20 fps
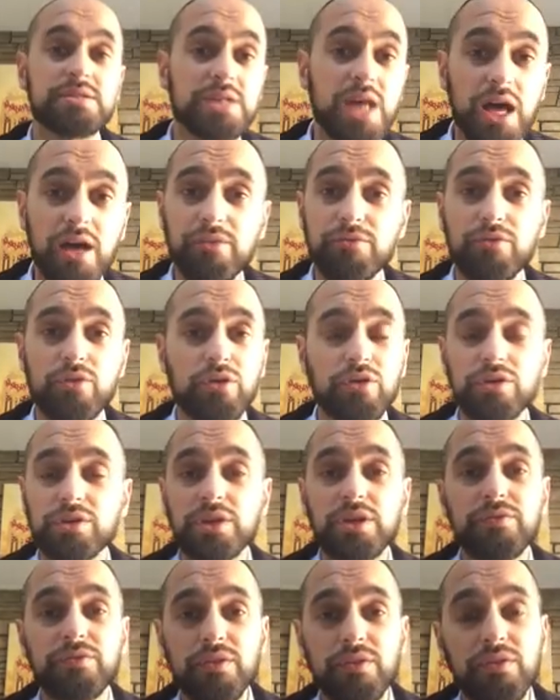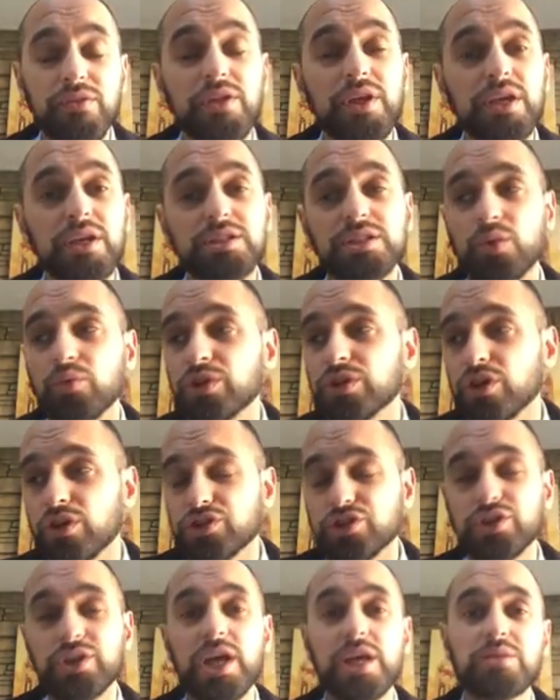a zav, or different things, and we
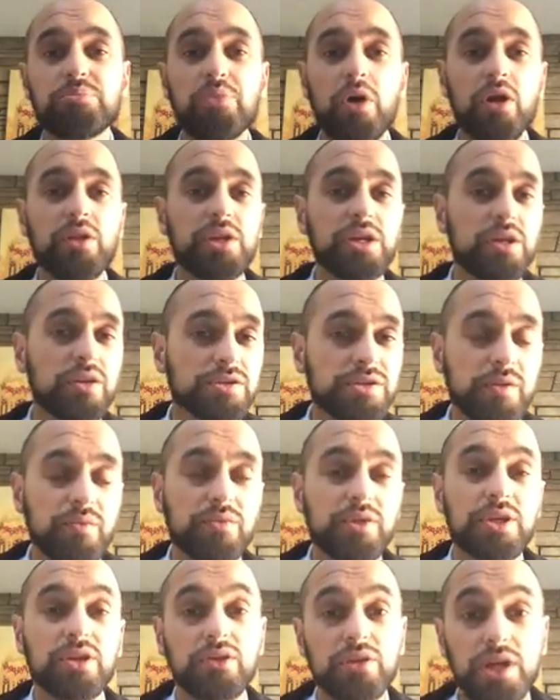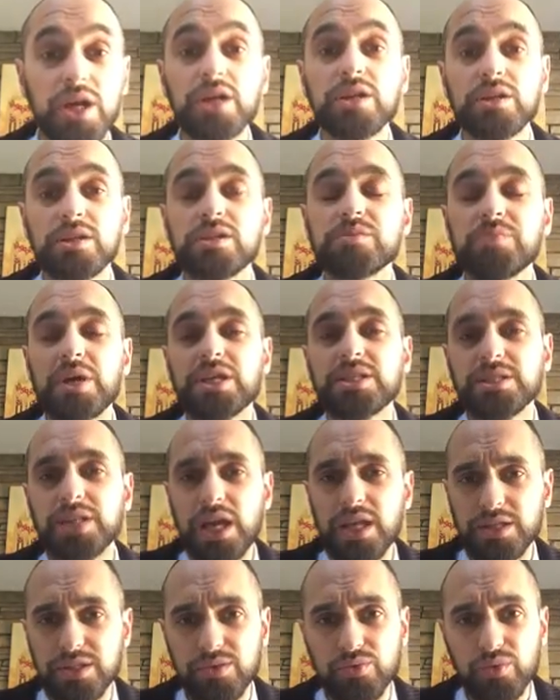touch a dead body or something, okay, it makes
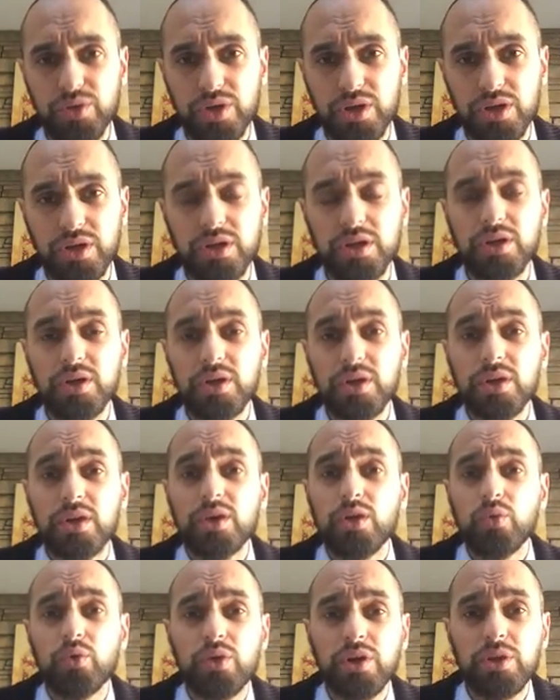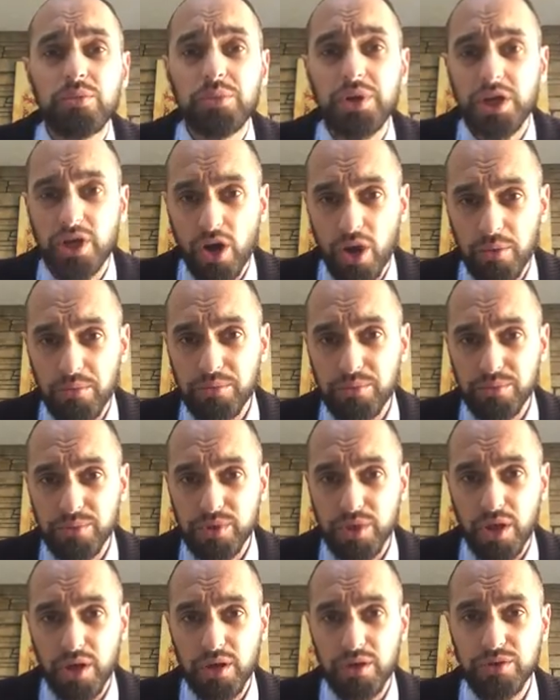sense where we become
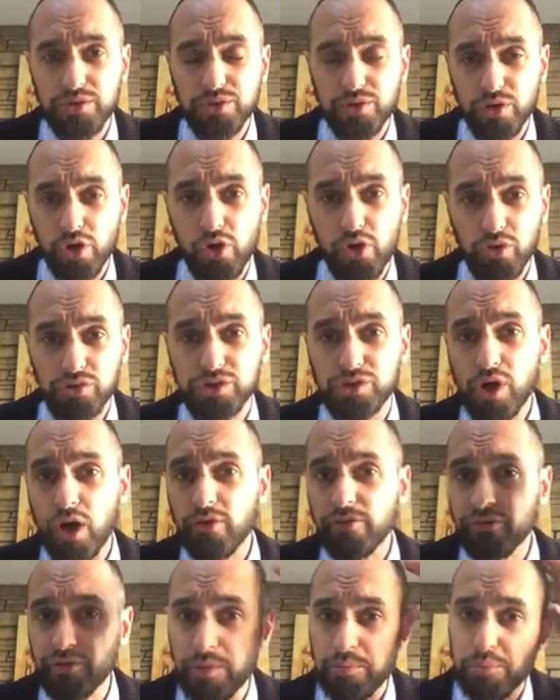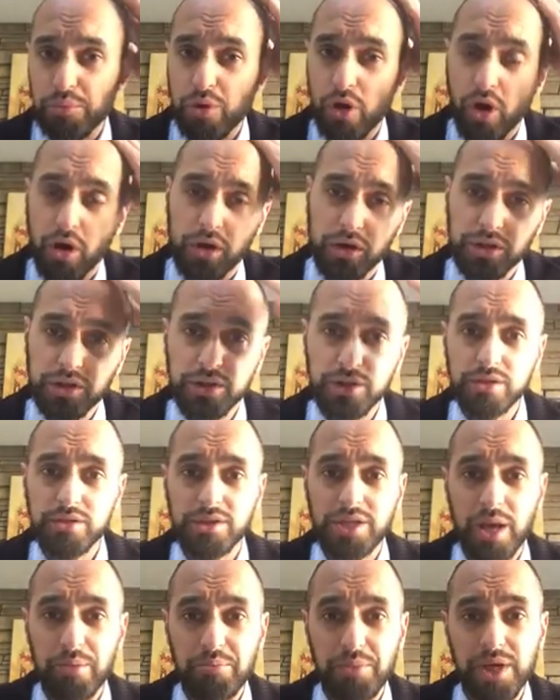so closed off and blocked
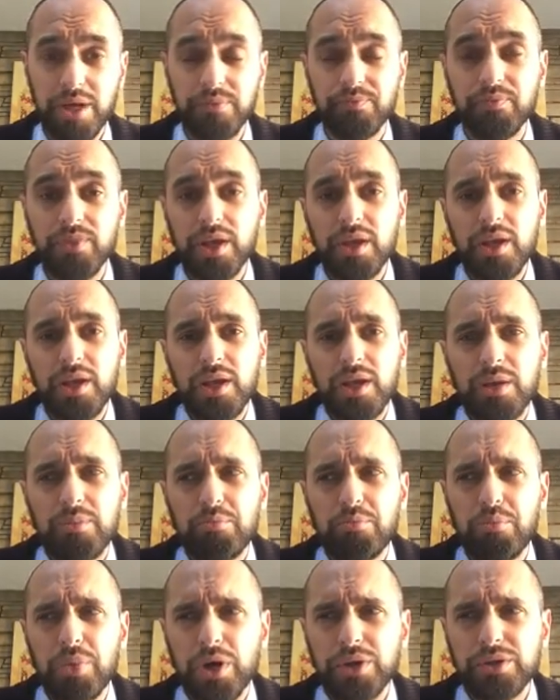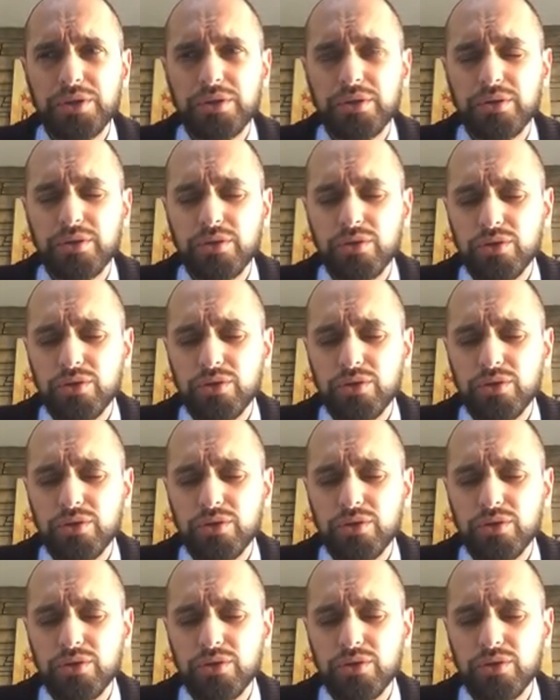tameh. But